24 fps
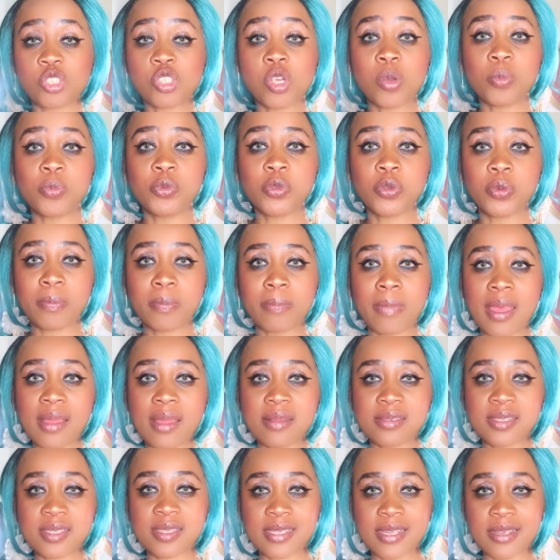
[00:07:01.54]
champion
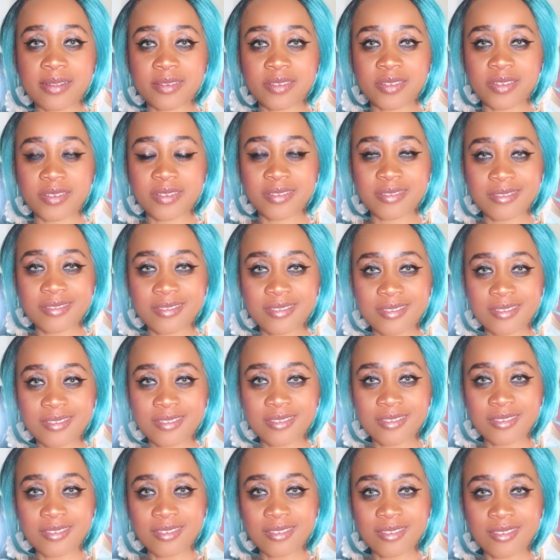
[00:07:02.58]
mindset
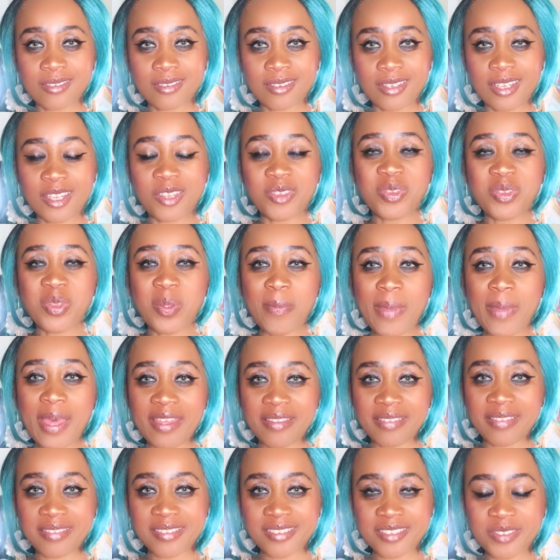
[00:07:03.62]
in the
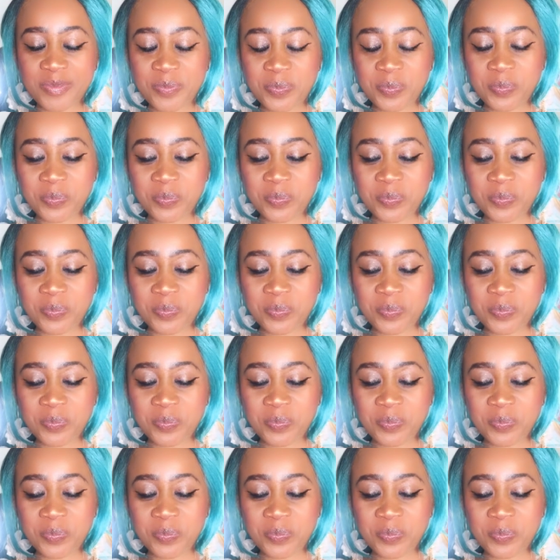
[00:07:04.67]
men.